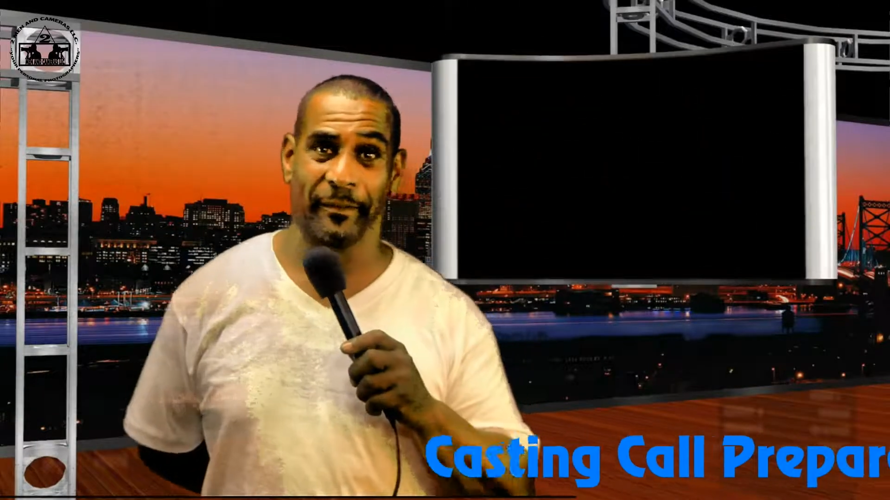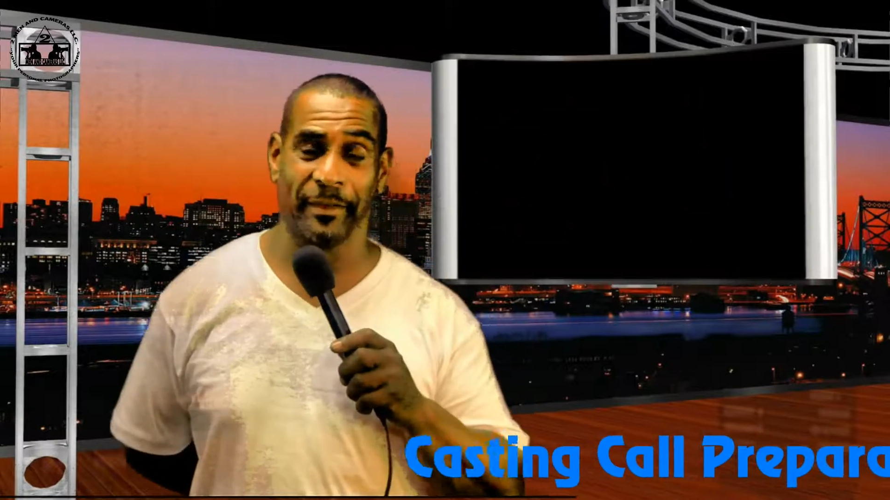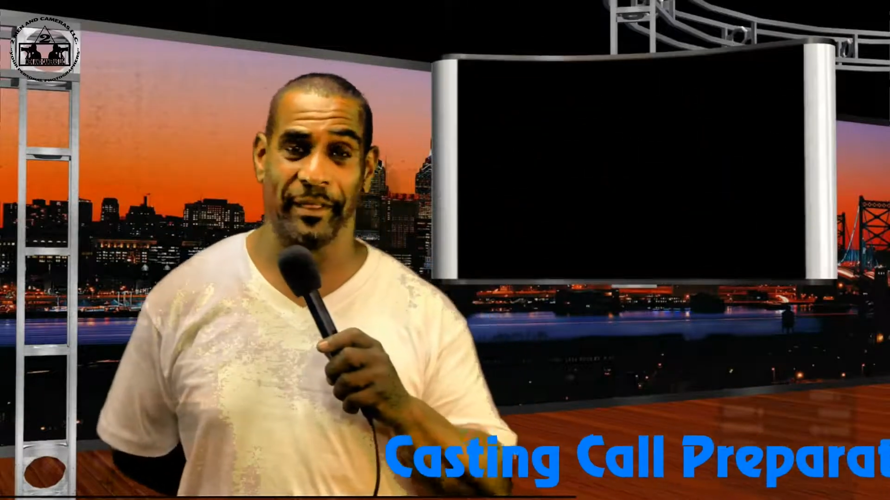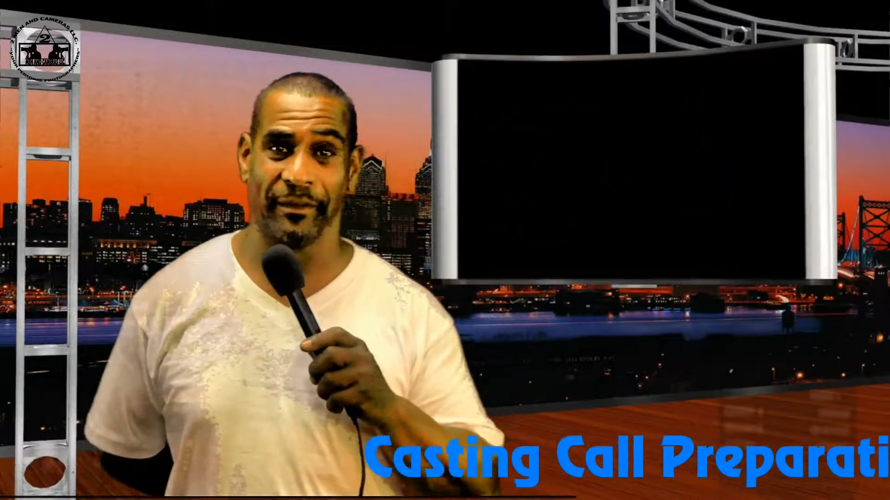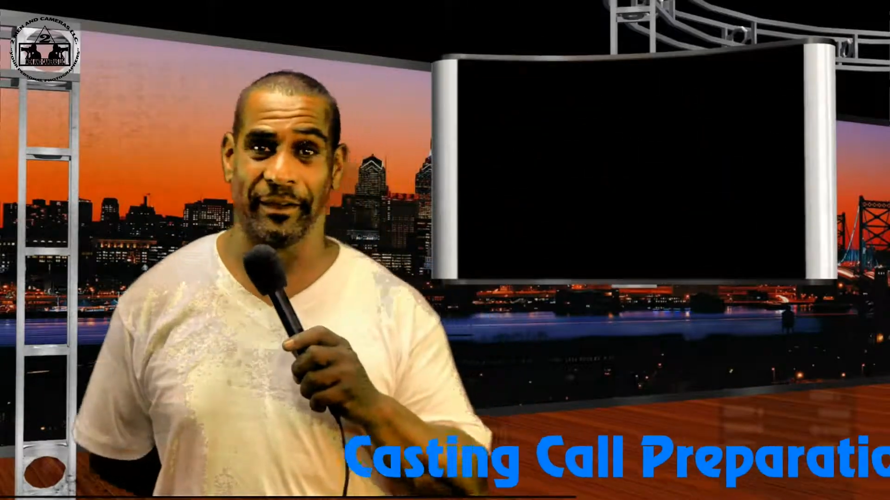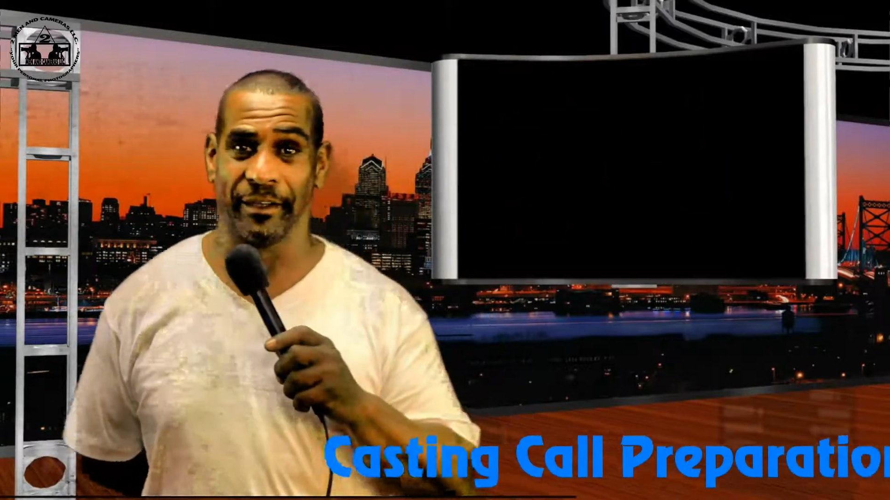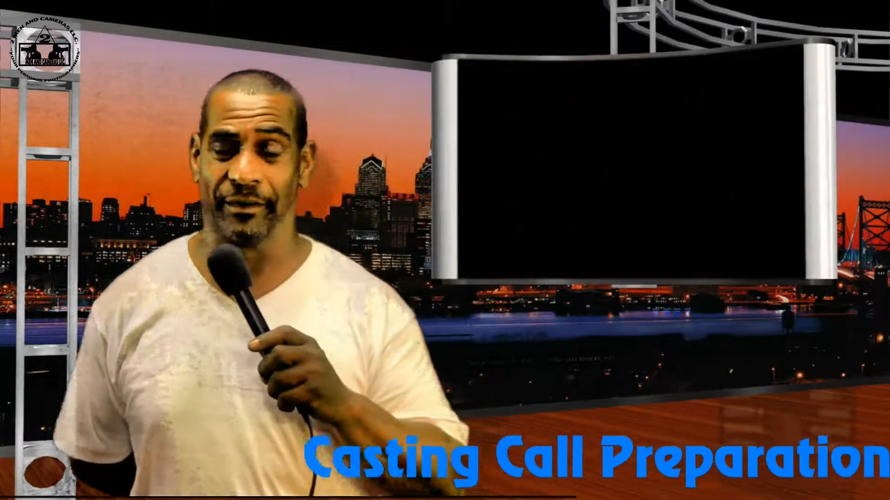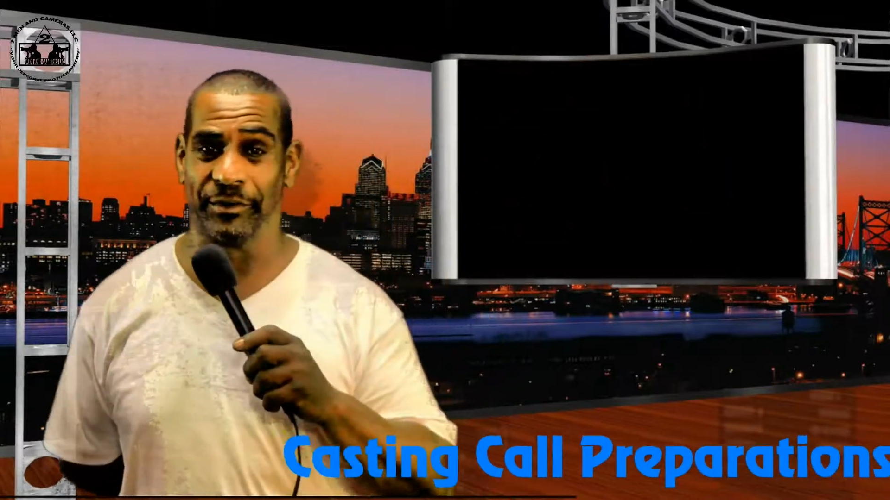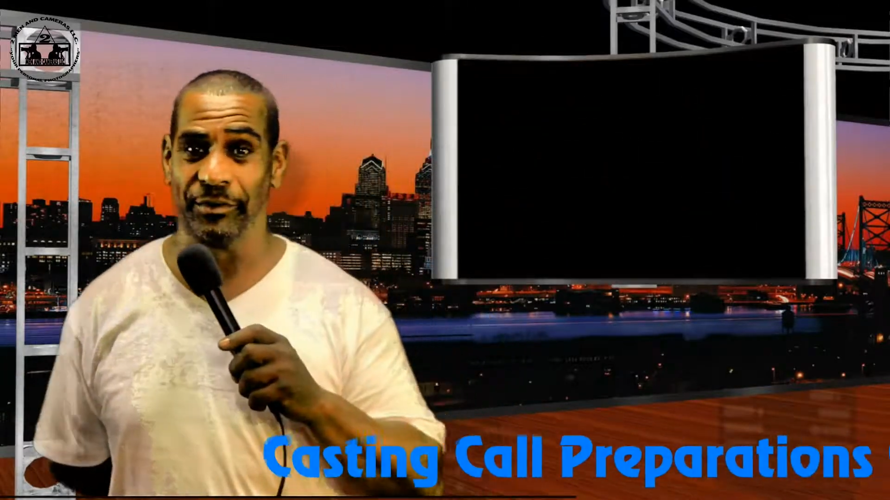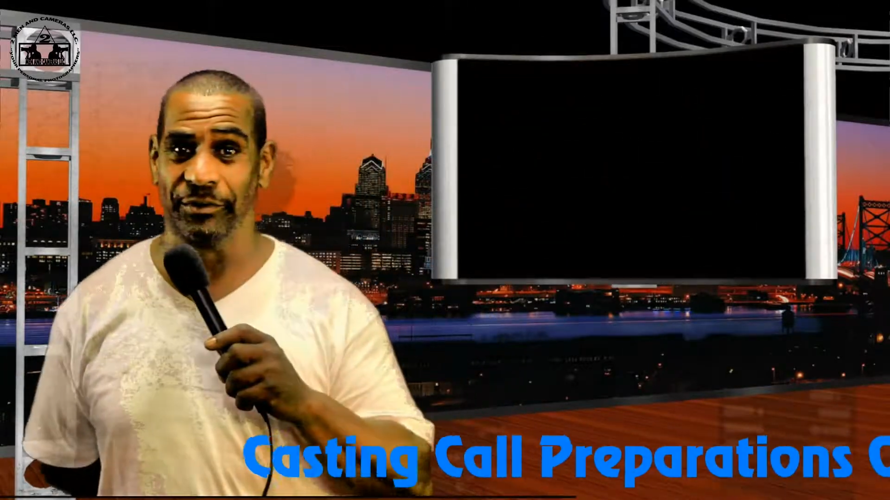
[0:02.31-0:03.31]
I'm here at
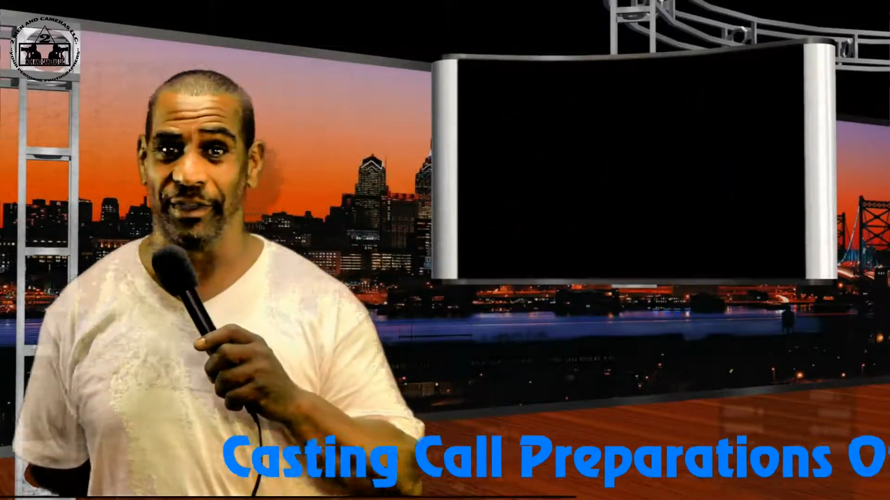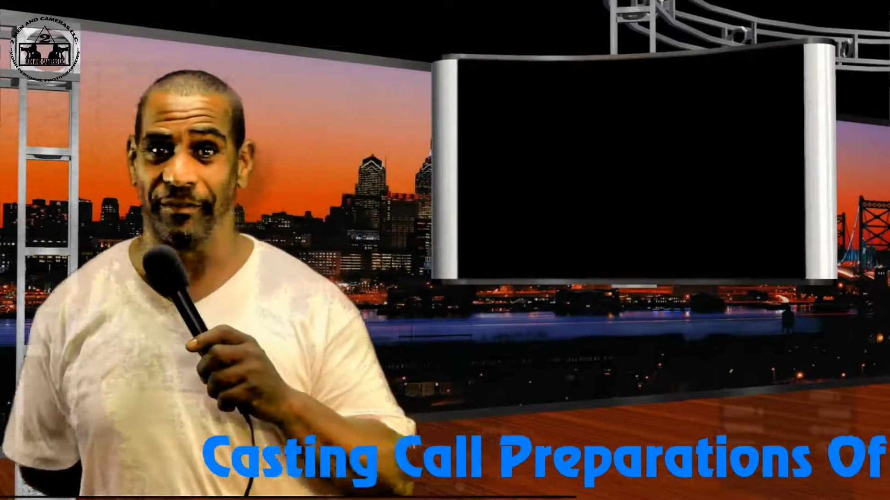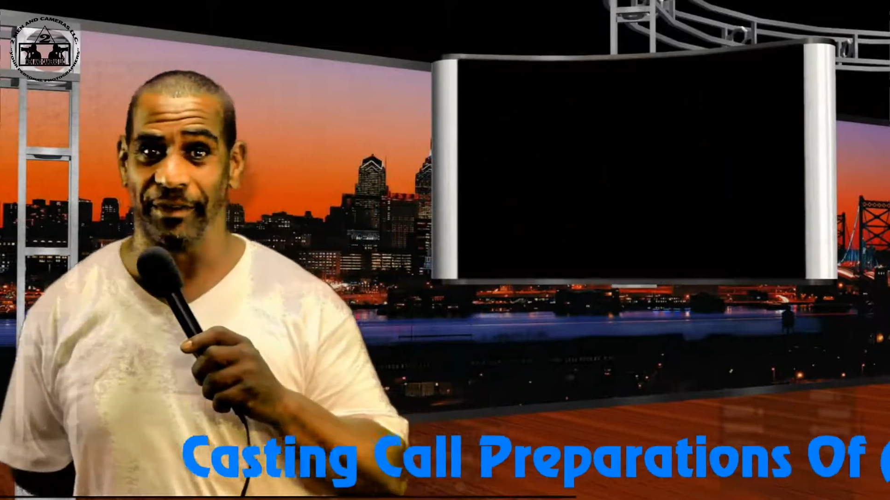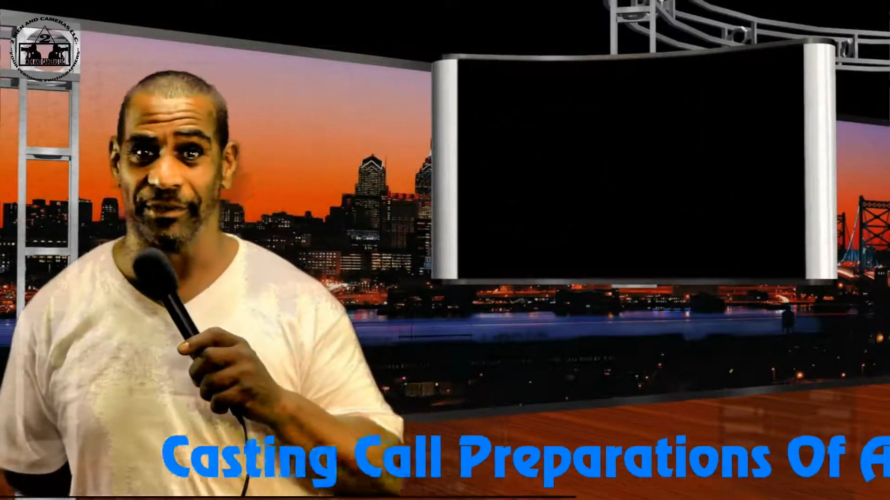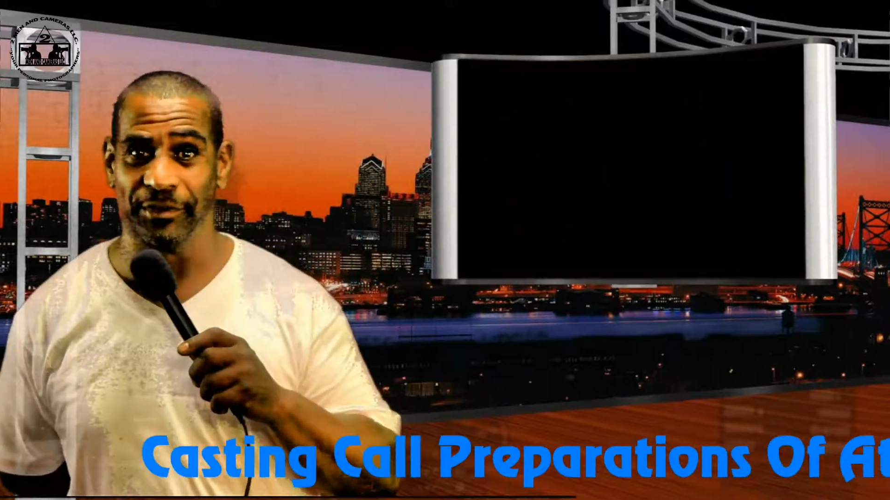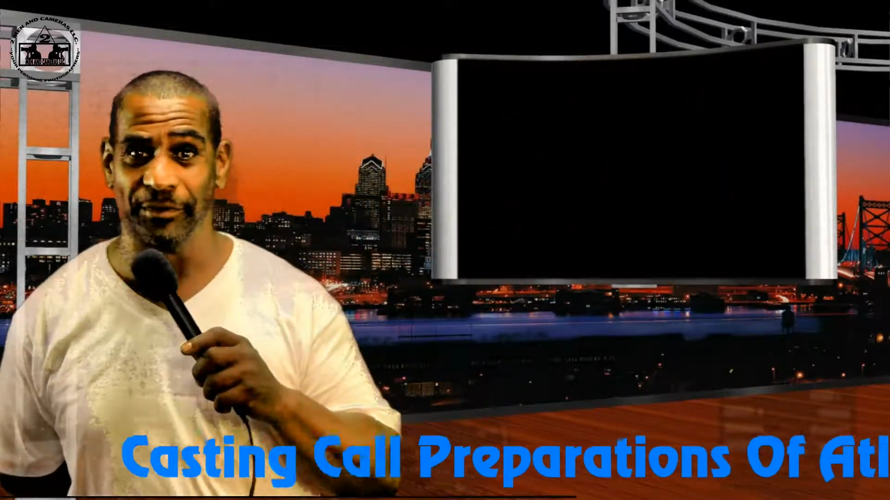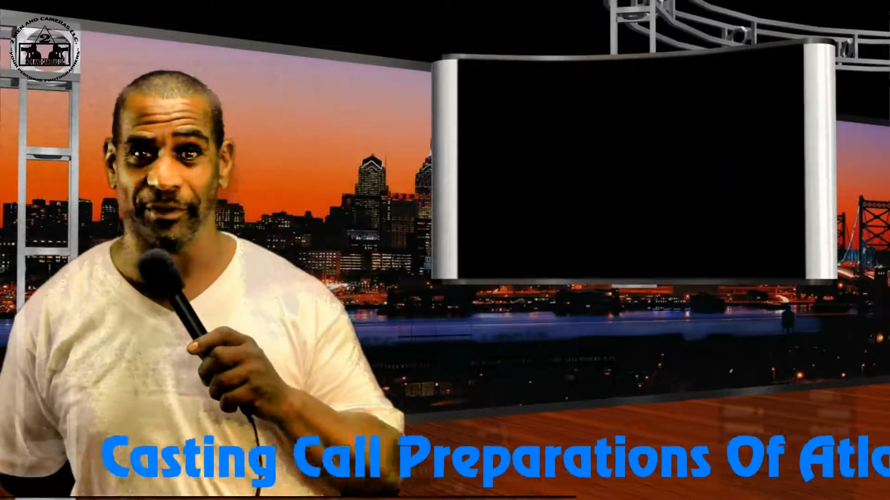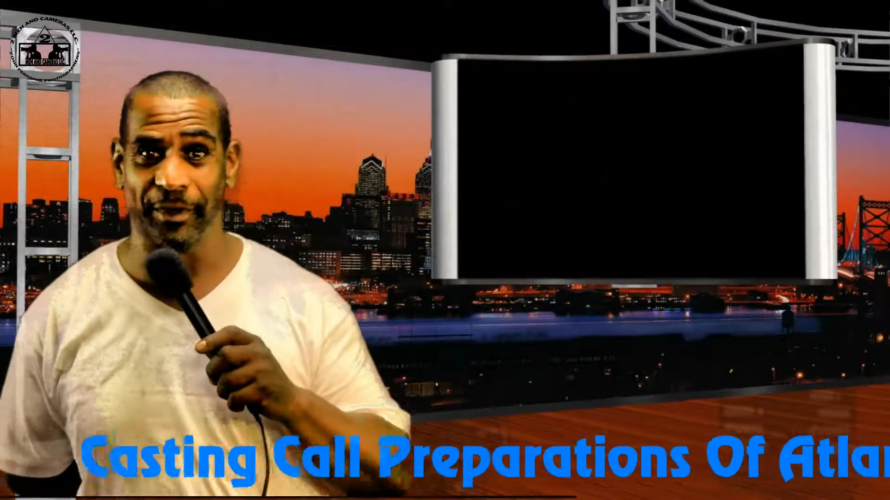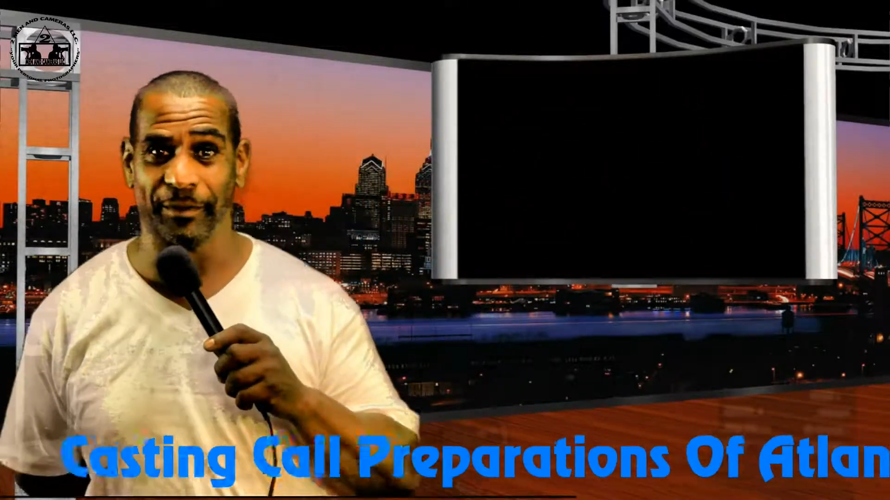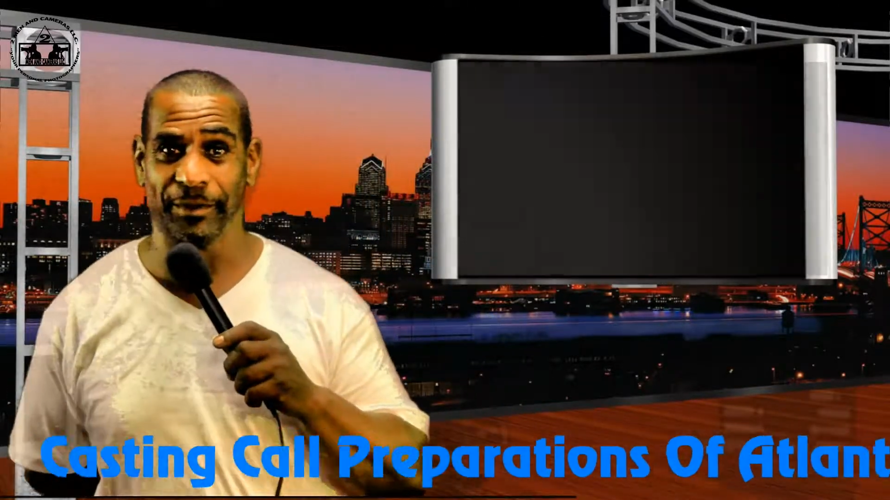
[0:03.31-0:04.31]
272
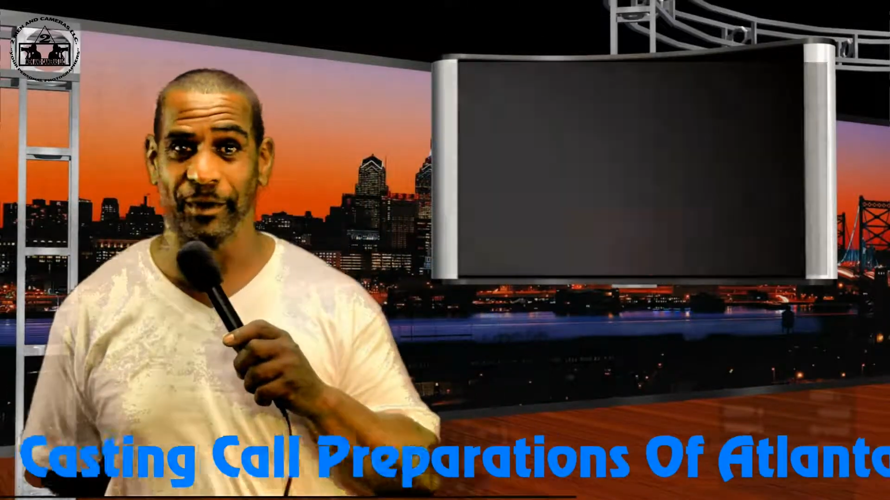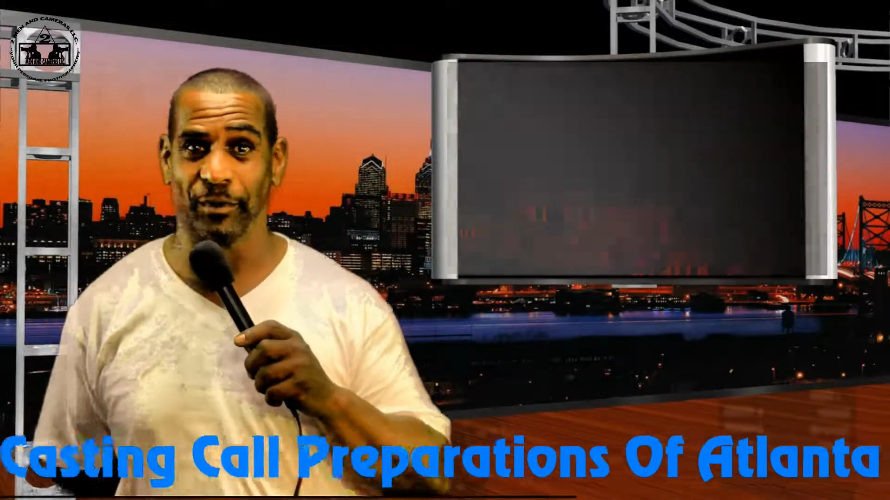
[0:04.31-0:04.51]
Hamilton